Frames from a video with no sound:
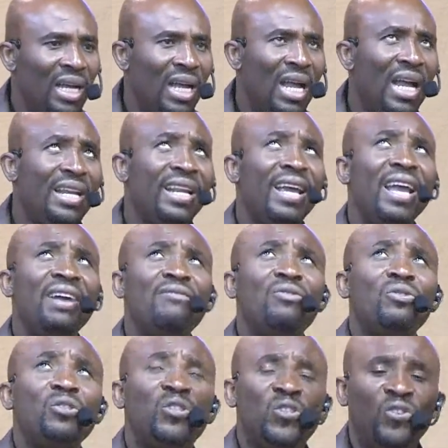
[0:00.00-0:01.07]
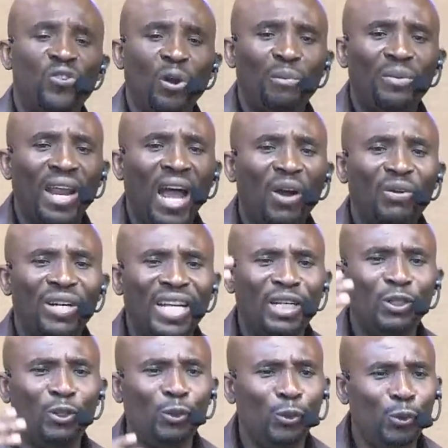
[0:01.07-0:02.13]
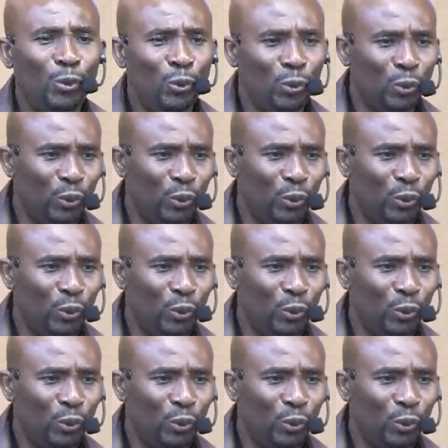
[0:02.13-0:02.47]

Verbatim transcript: and the heavens drop down their dew.